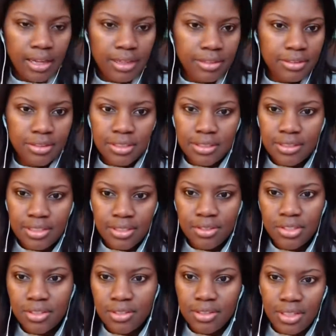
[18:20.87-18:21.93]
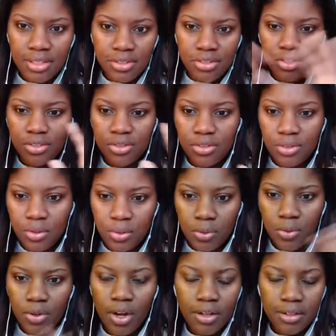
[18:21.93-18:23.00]
it's just
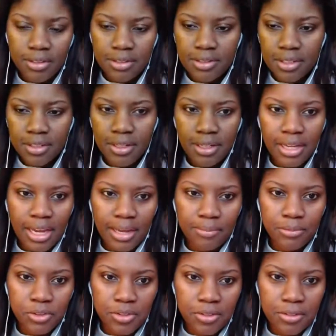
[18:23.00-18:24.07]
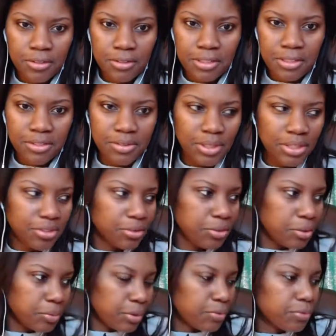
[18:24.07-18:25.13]
so condescending. It's a
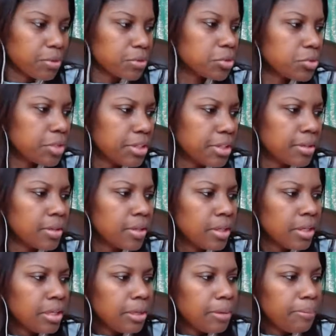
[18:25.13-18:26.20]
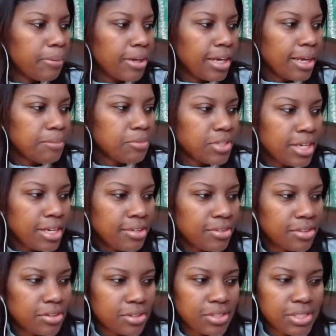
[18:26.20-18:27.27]
little bit frustrating, but I'm
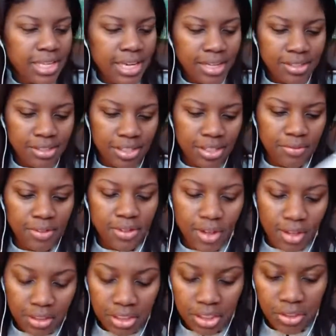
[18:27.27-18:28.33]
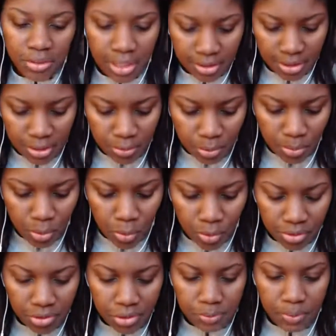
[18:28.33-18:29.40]
saying that the stats given on here, I think, were
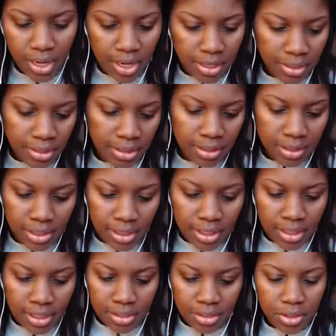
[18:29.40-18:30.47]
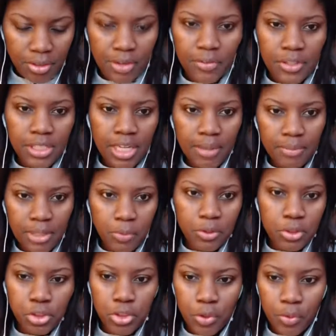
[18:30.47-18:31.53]
more than spotty. Every time they
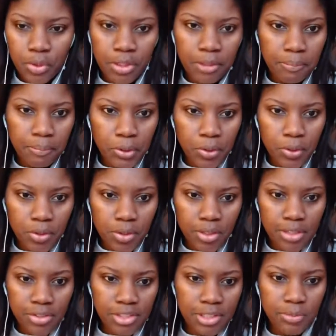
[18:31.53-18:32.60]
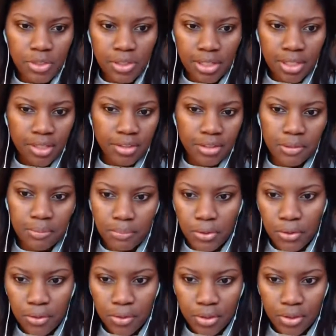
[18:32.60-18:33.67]
would show a simulated
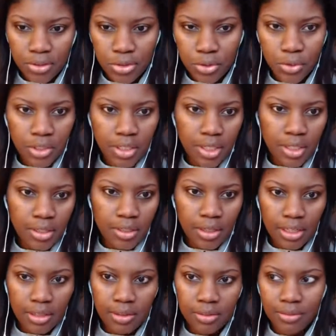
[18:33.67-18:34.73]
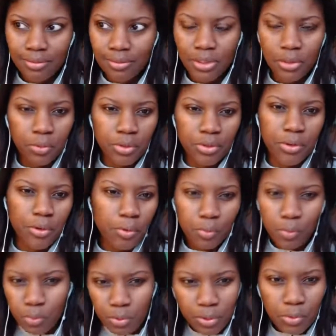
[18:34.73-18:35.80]
computer screen, there were
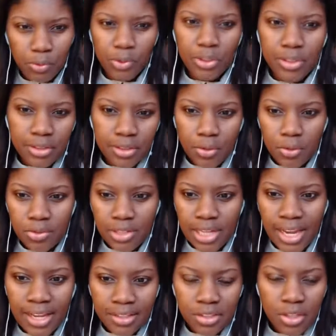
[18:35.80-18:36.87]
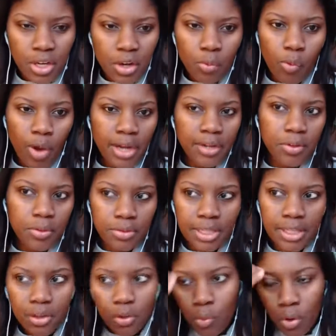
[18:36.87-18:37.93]
really no stats. Why don't
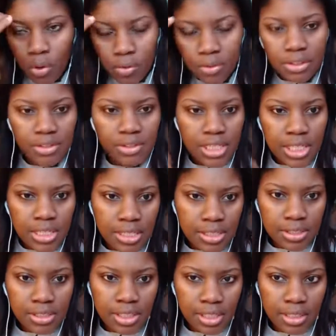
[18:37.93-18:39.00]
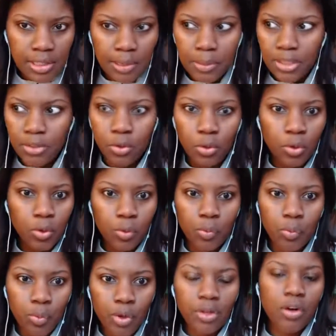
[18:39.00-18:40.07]
they quote the CDC? I mean,
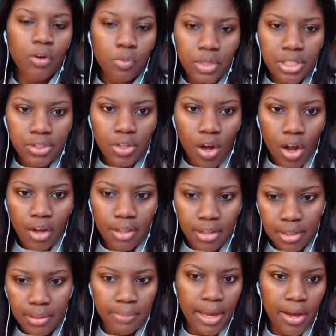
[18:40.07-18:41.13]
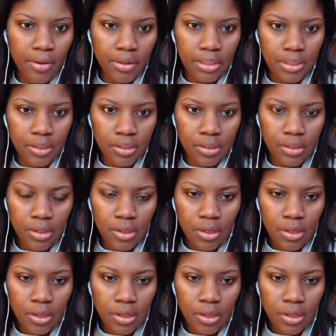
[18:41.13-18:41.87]
what are we talking about here?